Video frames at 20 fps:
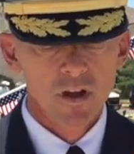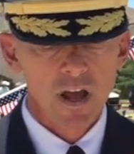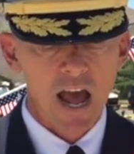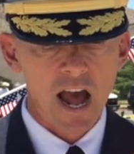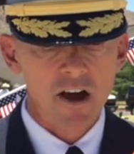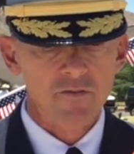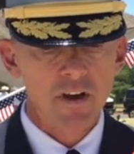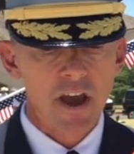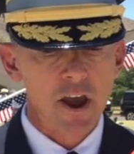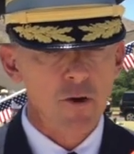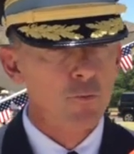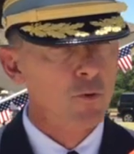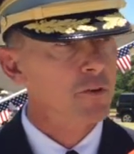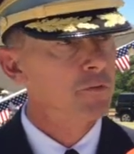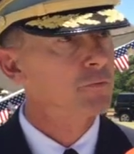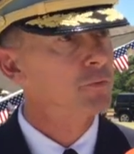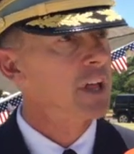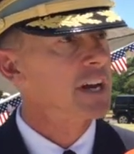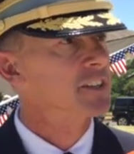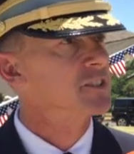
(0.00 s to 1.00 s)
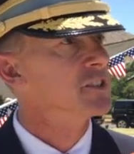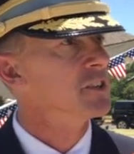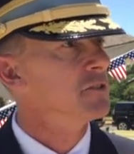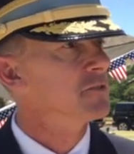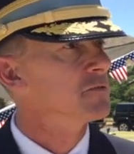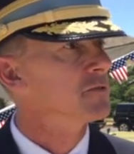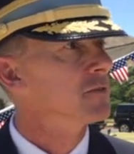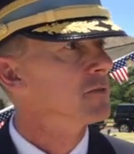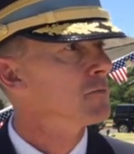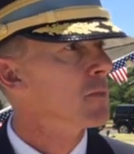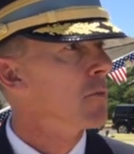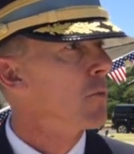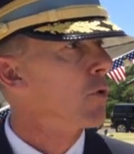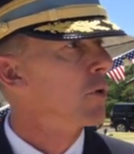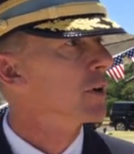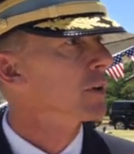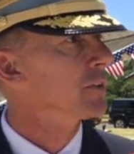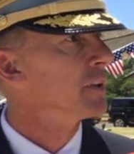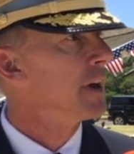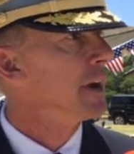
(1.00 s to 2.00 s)
Have a reflective
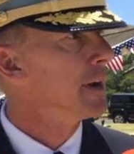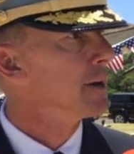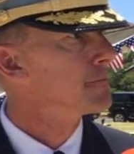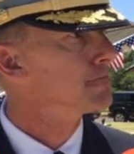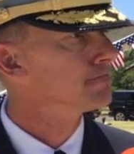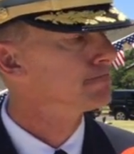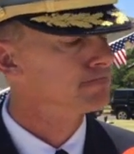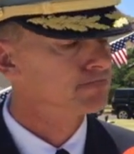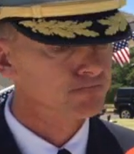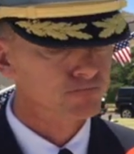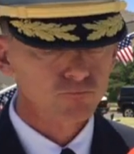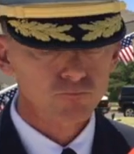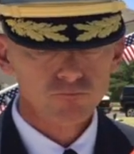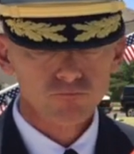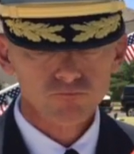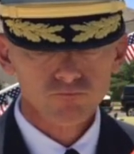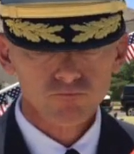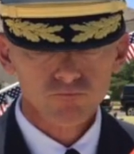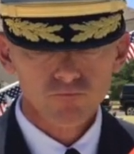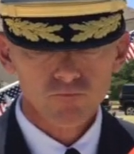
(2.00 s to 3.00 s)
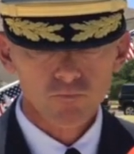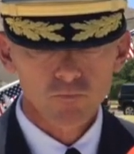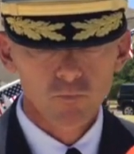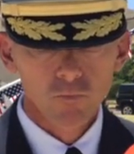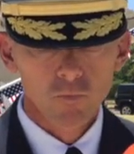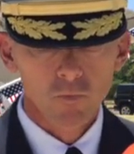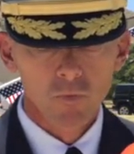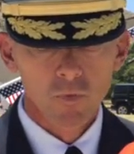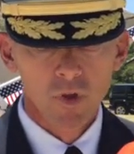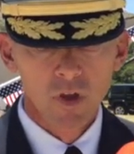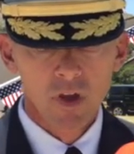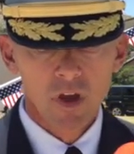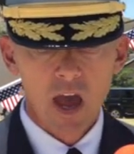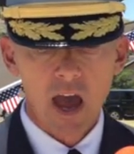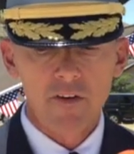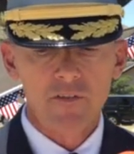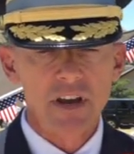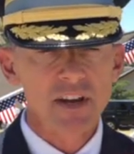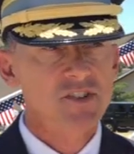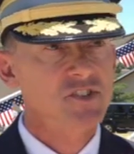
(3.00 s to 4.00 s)
Memorial Day.
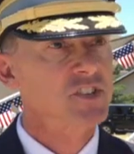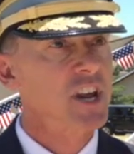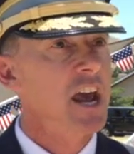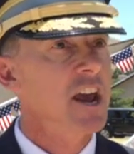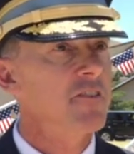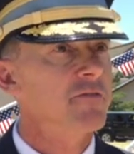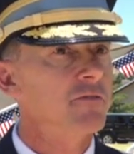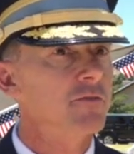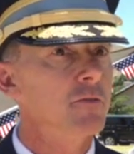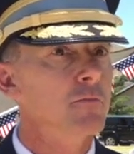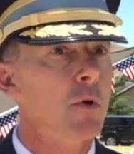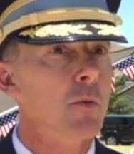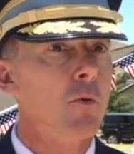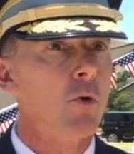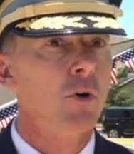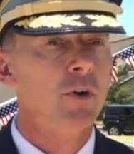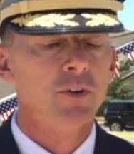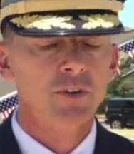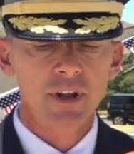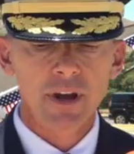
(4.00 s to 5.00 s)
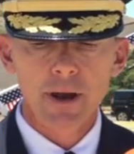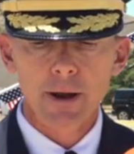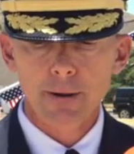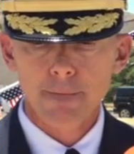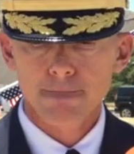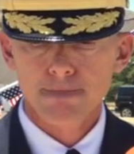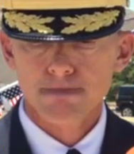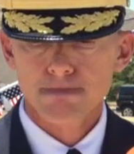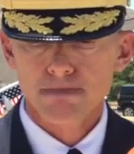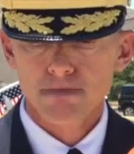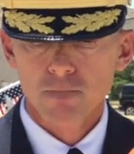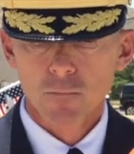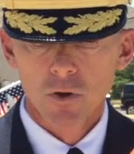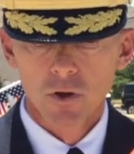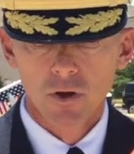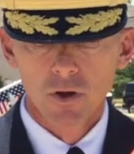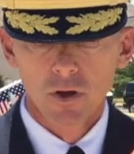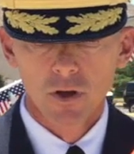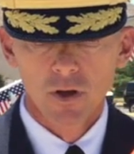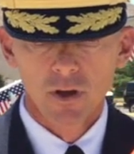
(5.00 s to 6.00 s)
Have a safe Memorial Day.
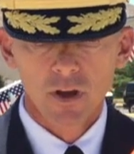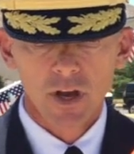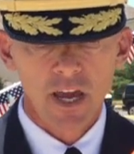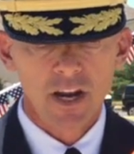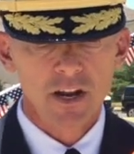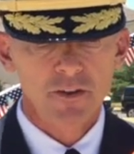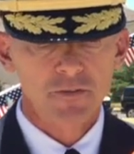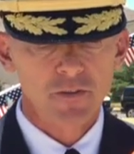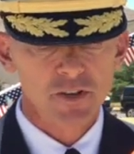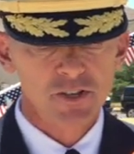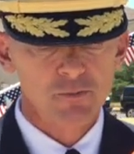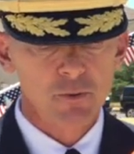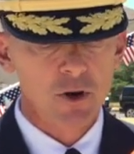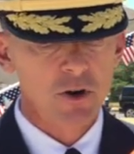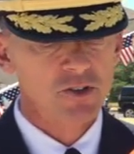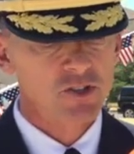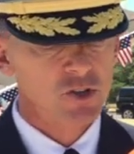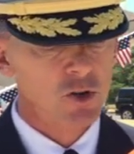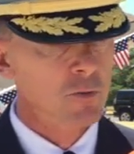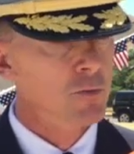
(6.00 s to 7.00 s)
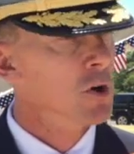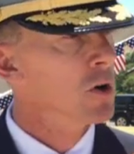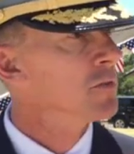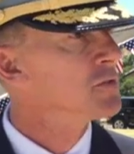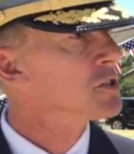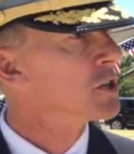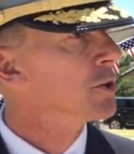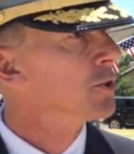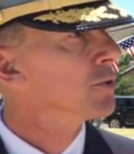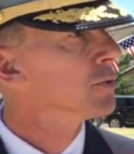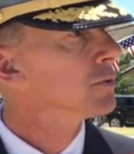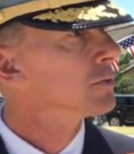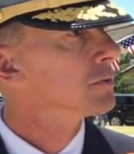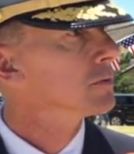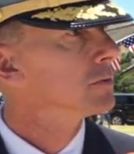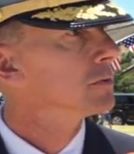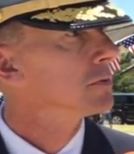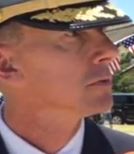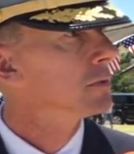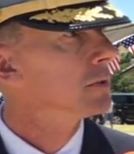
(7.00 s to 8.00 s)
And if the Spirit so moves
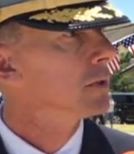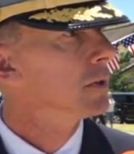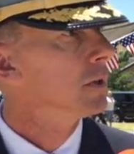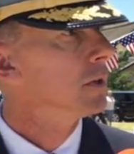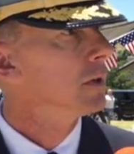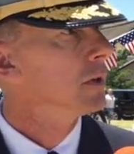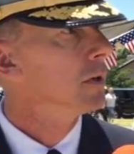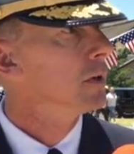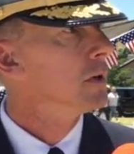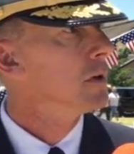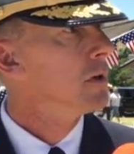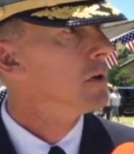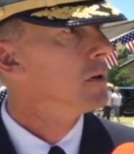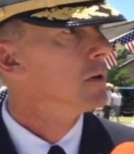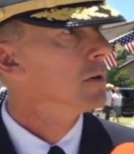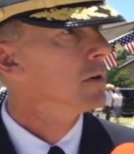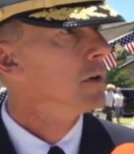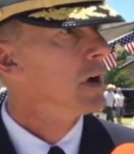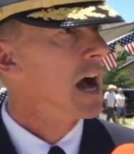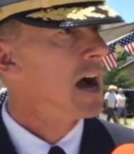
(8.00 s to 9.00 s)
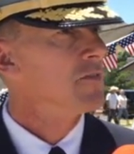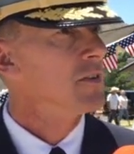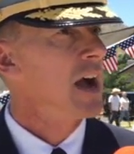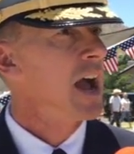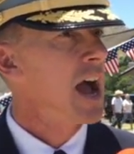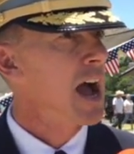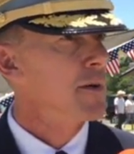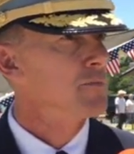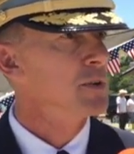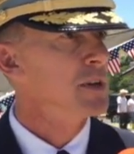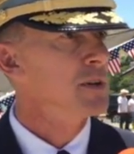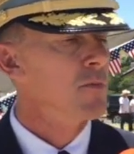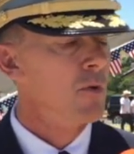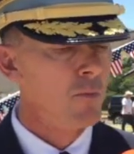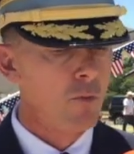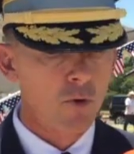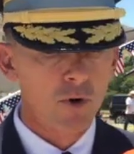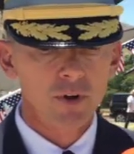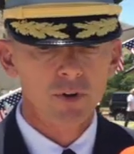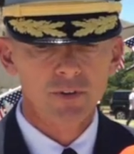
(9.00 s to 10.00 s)
you, have a happy
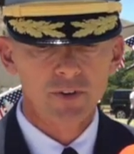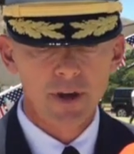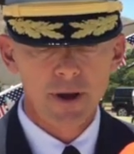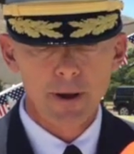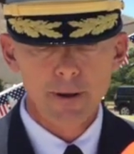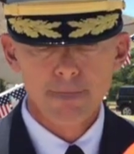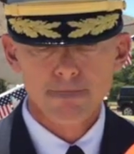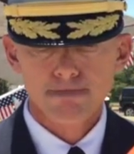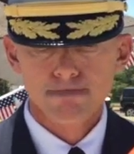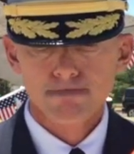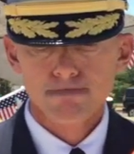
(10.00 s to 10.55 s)
Memorial Day.